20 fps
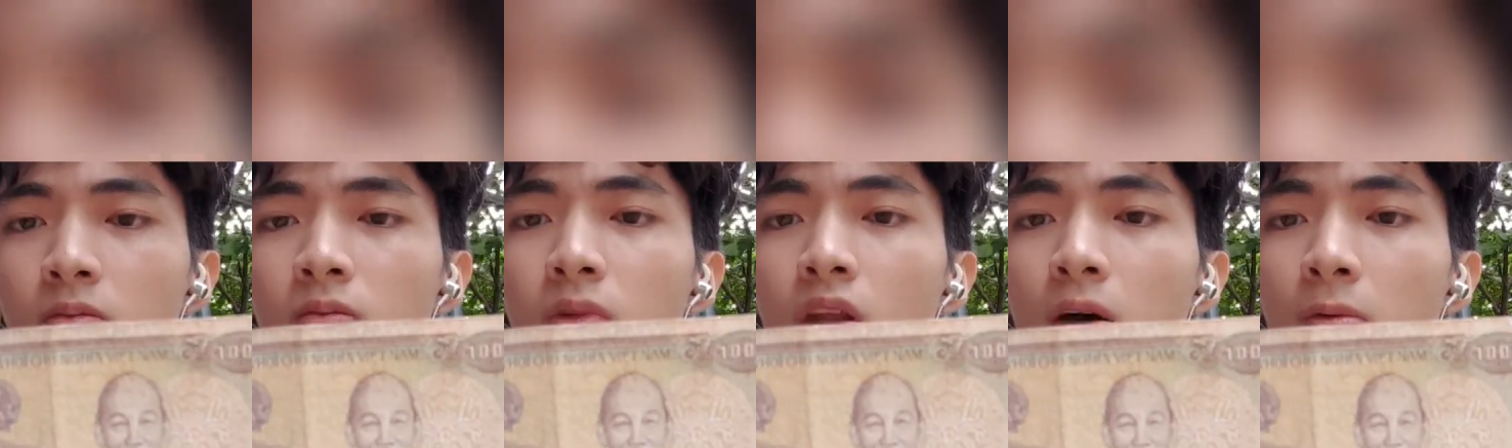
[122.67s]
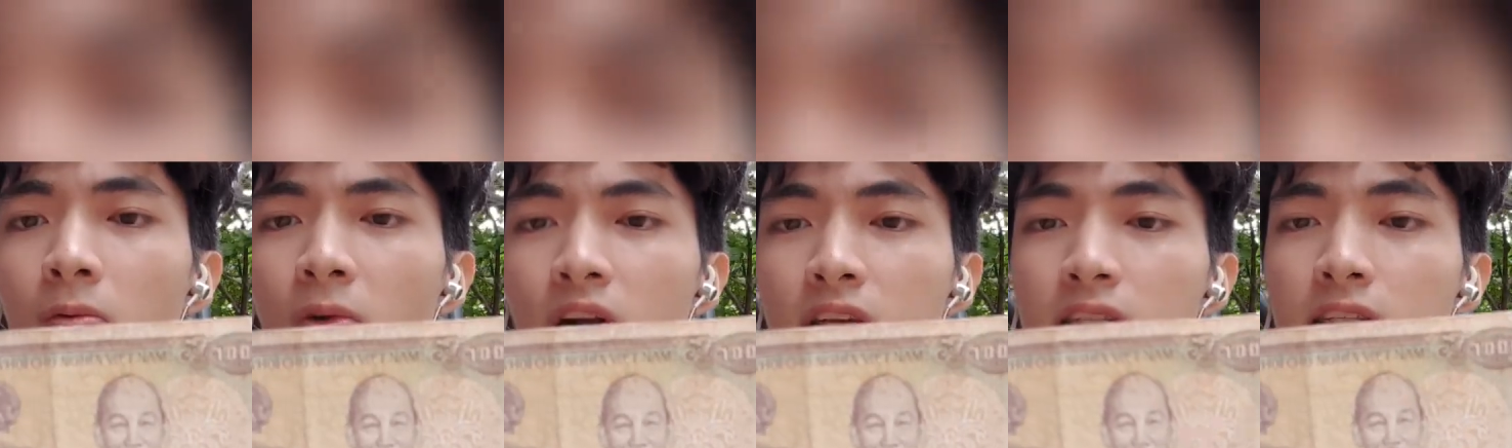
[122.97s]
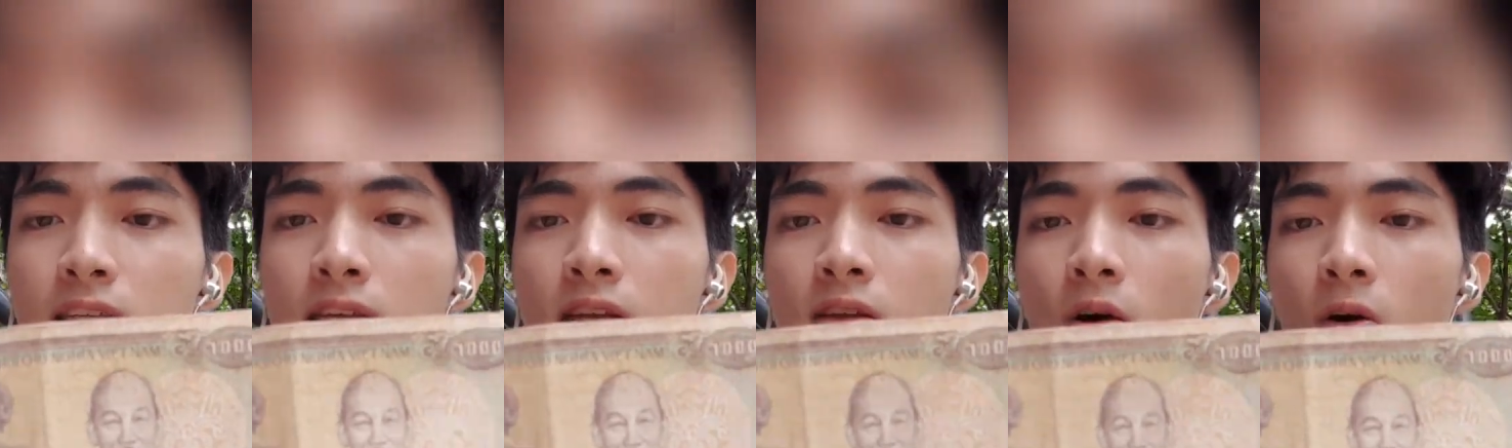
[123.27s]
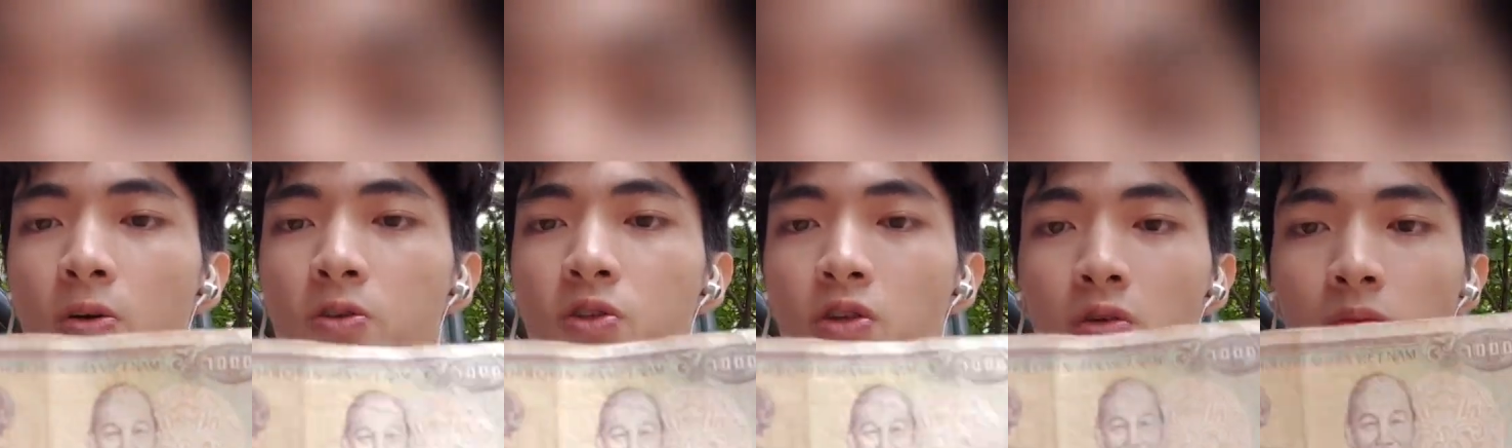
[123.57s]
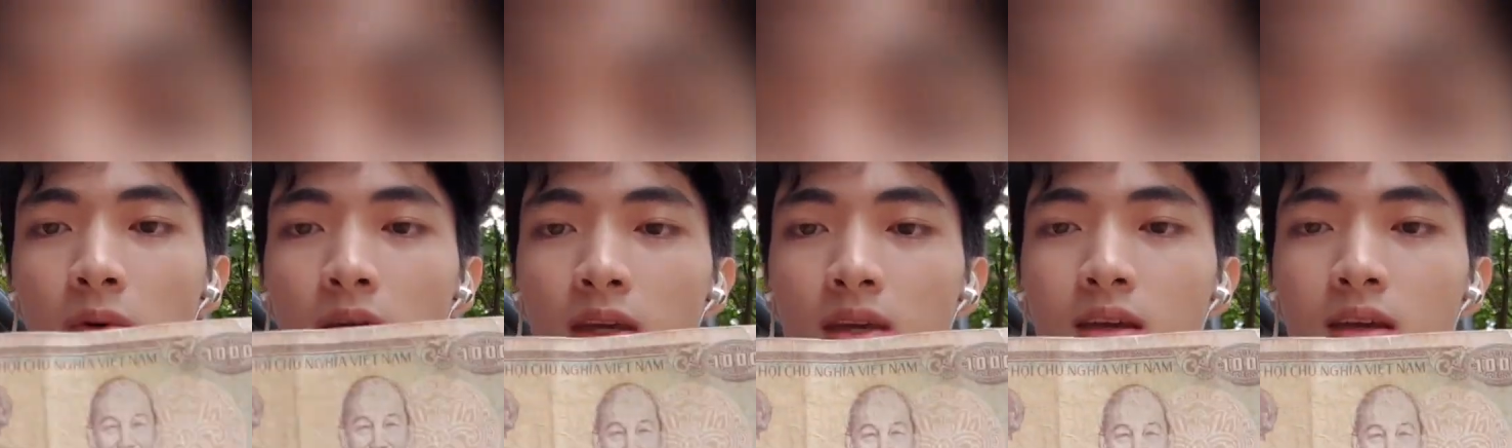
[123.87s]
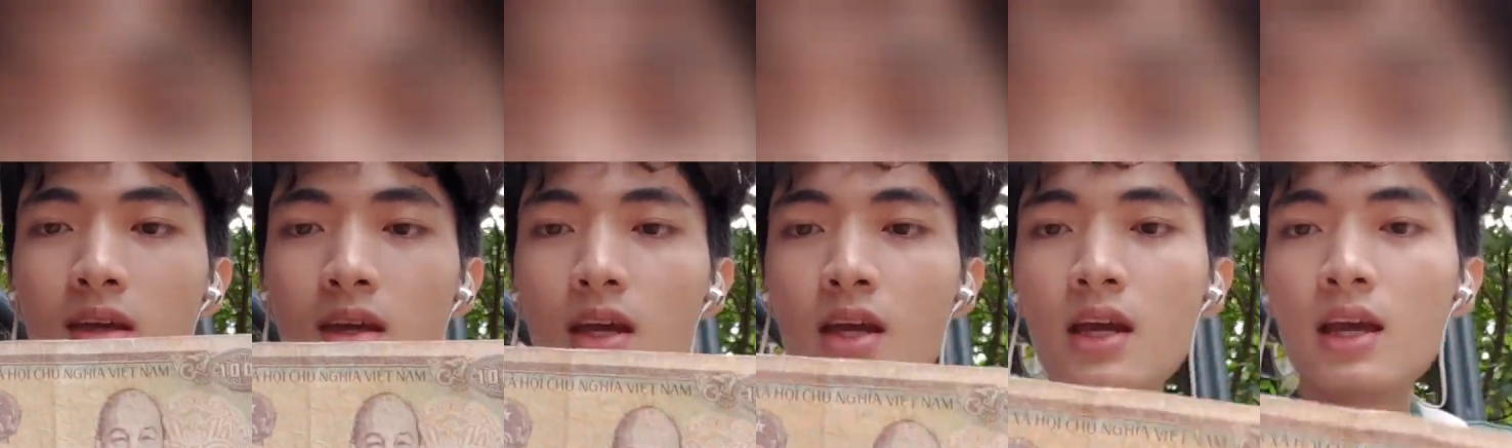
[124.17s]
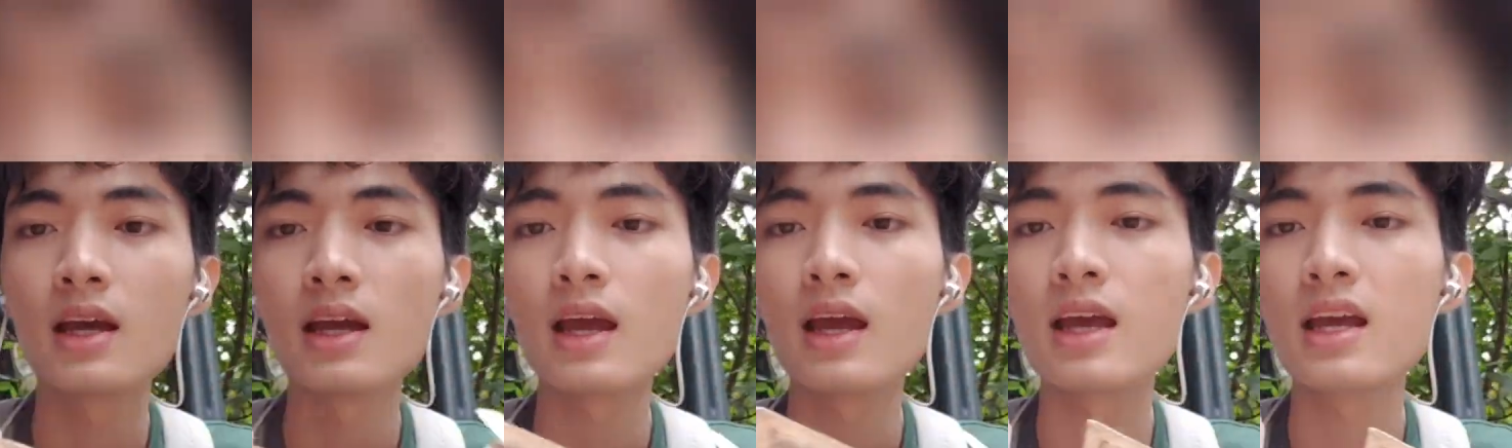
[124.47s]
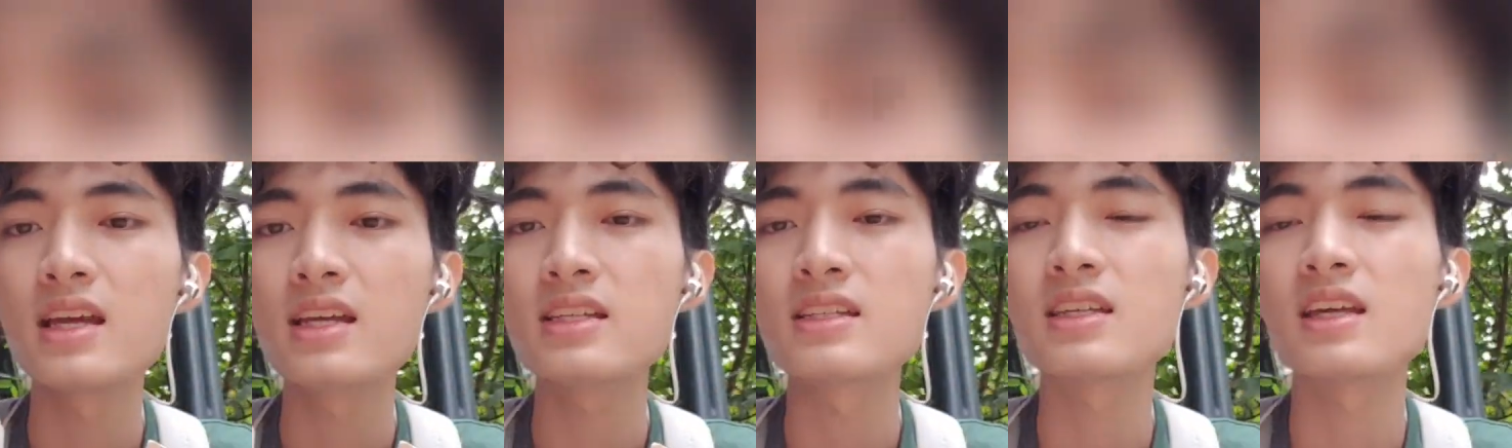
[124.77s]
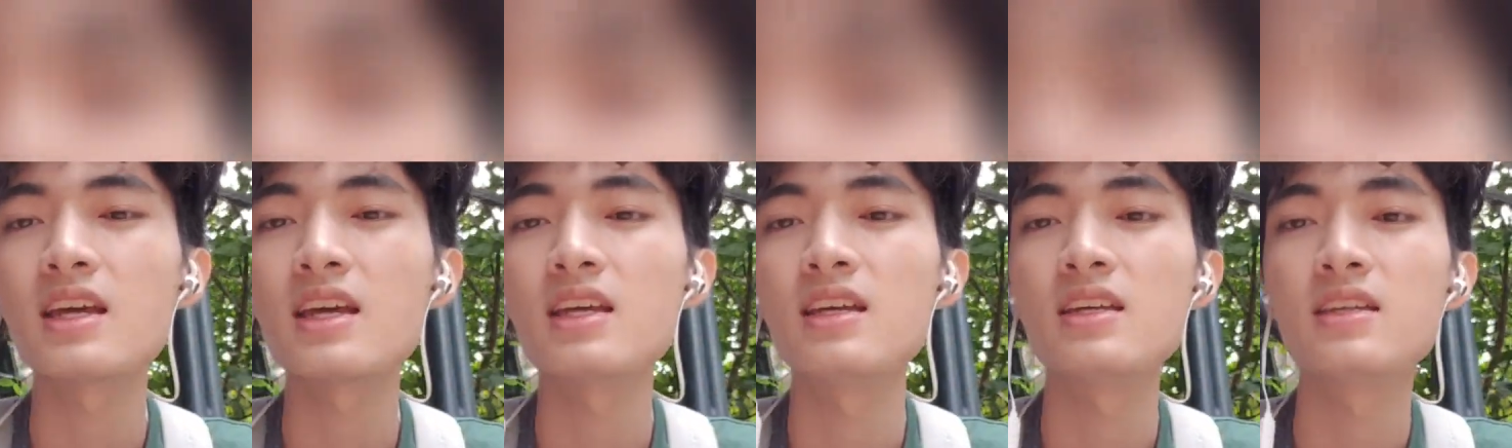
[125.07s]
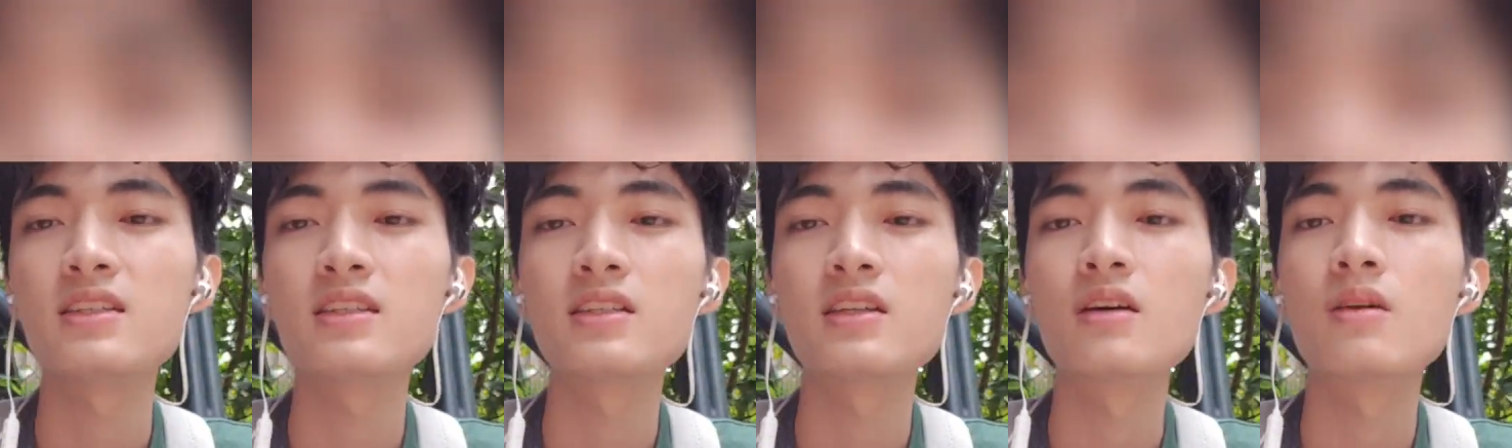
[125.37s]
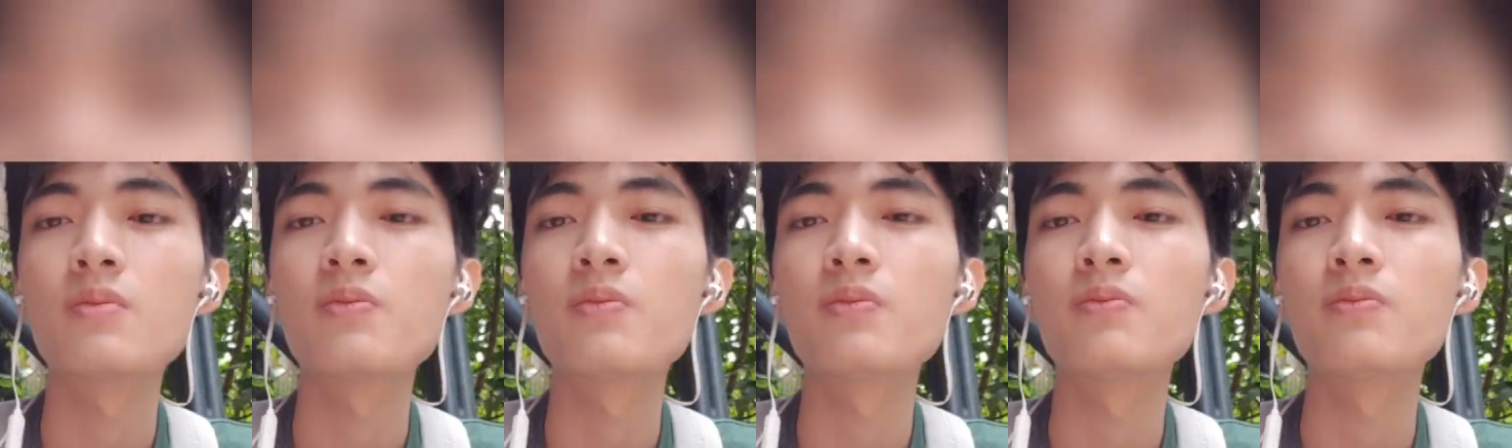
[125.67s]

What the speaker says: the President Ho Chi Minh. He is the